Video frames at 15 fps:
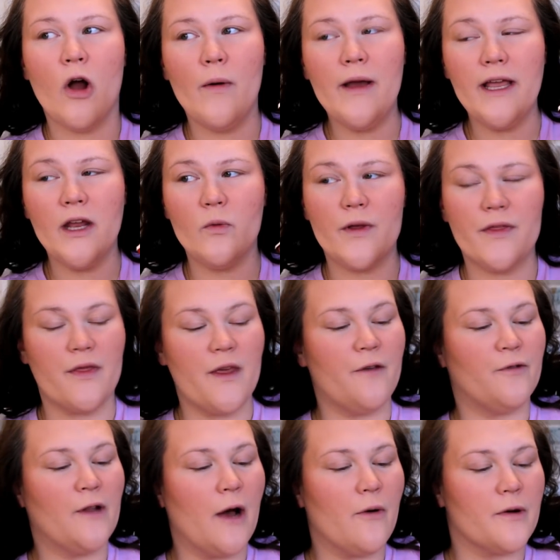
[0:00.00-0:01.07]
going in with the
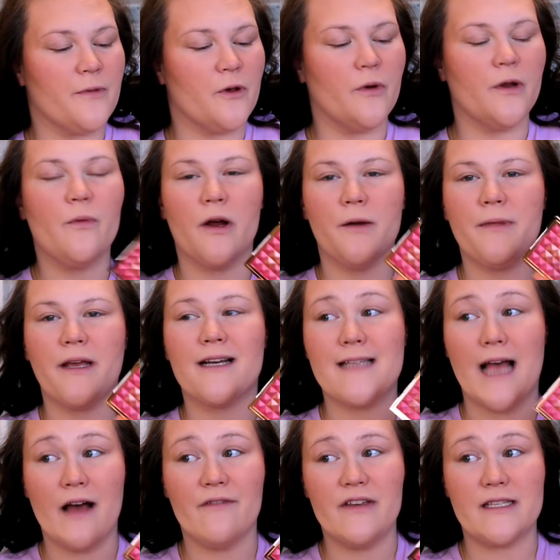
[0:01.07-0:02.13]
Flower Beauty one, because
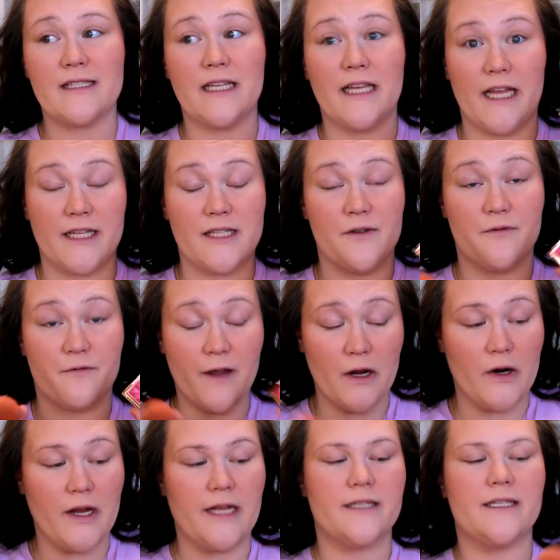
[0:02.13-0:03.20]
obviously it's
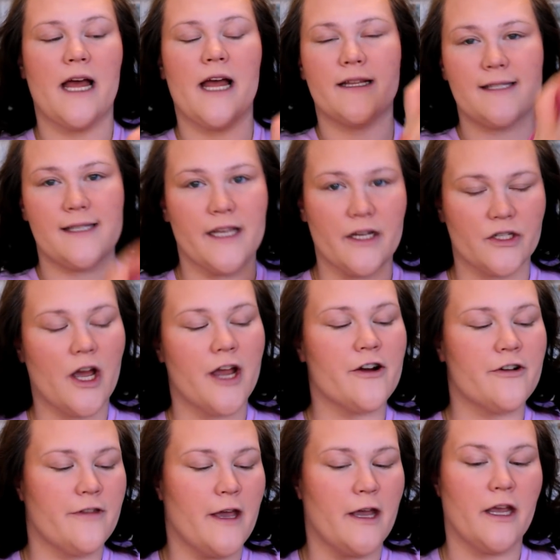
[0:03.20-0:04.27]
very intense, the
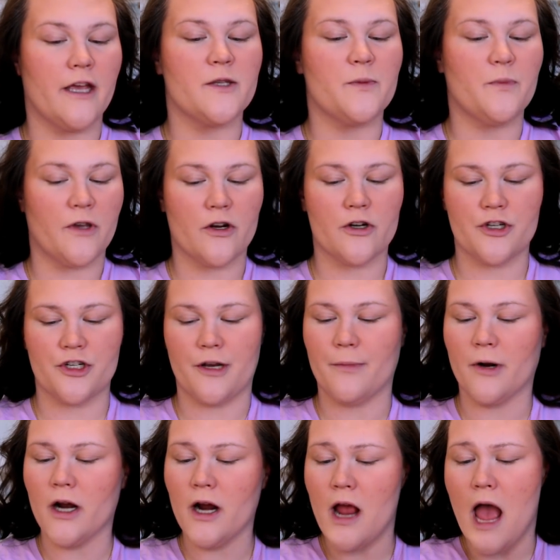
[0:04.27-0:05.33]
entire thing is pure
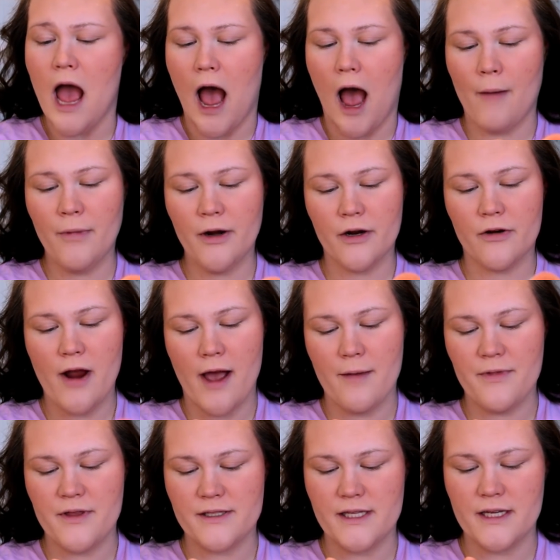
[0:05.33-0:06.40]
shimmer, I'm gonna
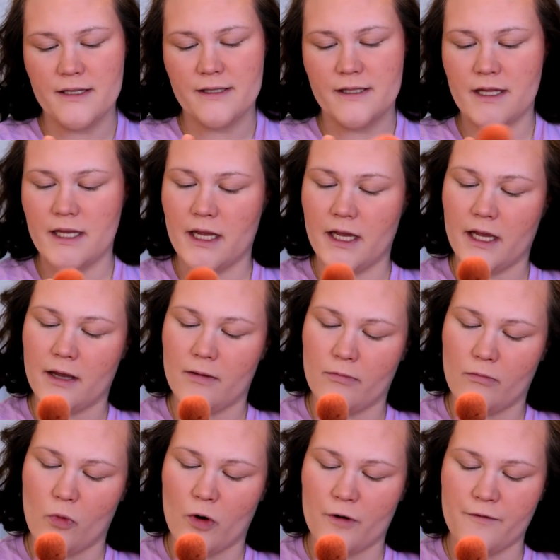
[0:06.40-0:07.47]
grab, this is the
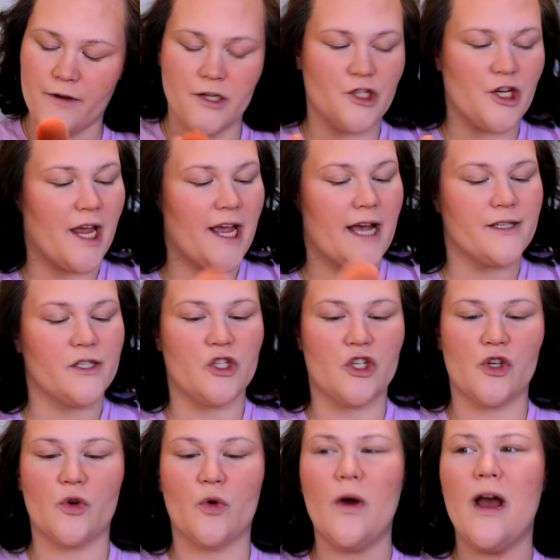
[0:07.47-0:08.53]
Morphe
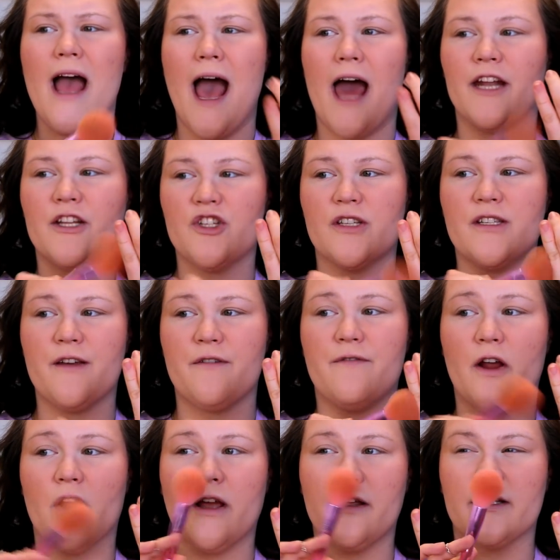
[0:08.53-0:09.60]
JS2, and it's just a
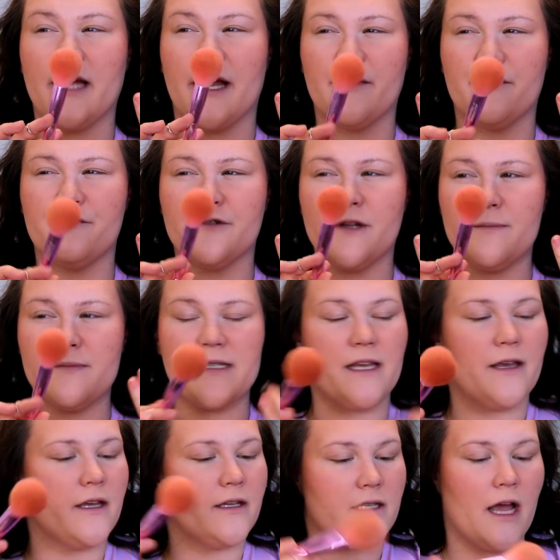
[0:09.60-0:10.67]
very like
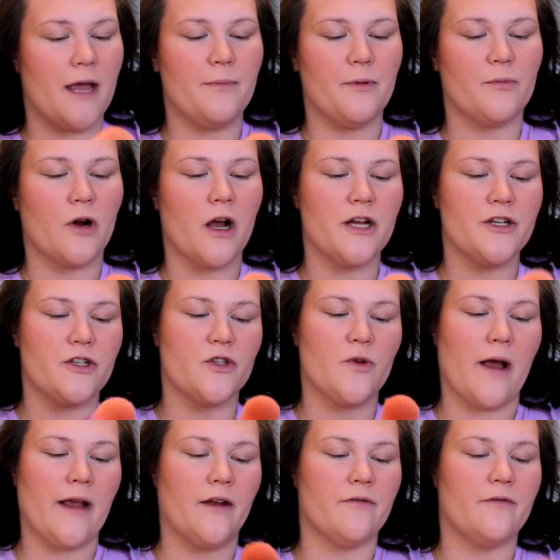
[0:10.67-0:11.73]
flimsy type brush, so
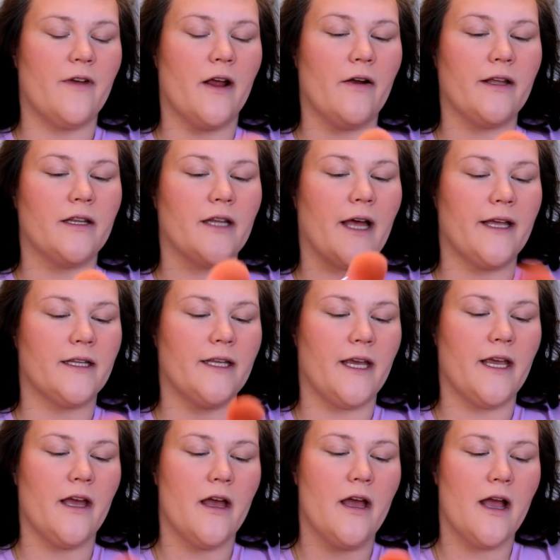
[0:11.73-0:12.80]
I can very
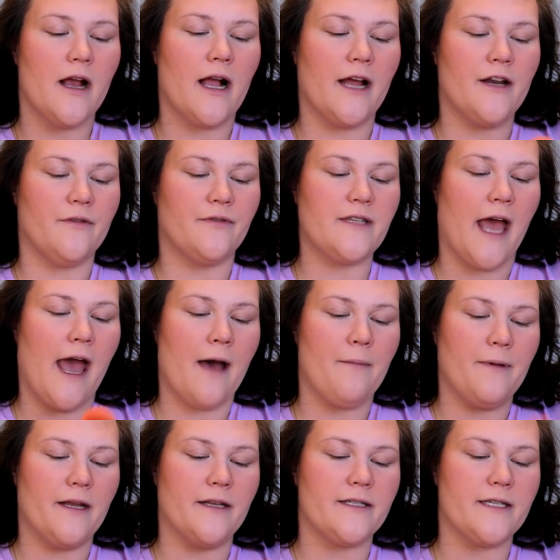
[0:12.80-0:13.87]
lightly kind of tap
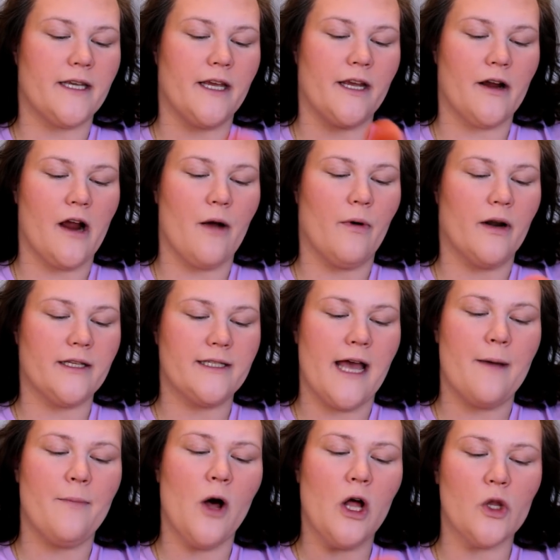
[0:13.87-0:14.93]
into here. I wanna
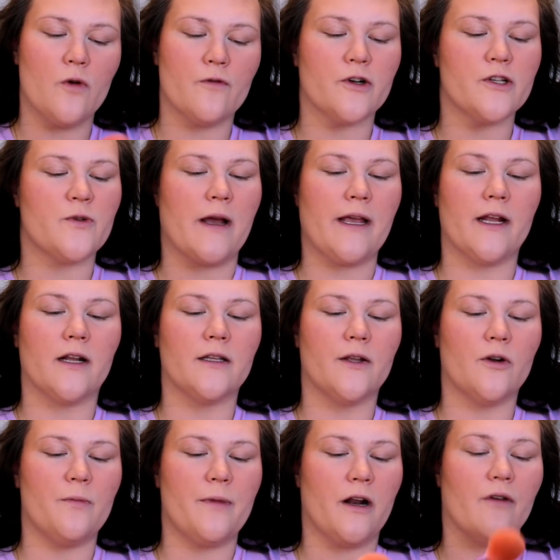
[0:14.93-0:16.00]
tap all over so I get a
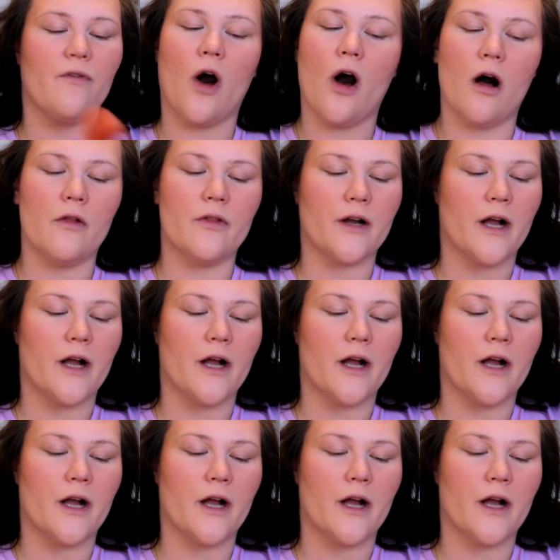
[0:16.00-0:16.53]
little bit of all the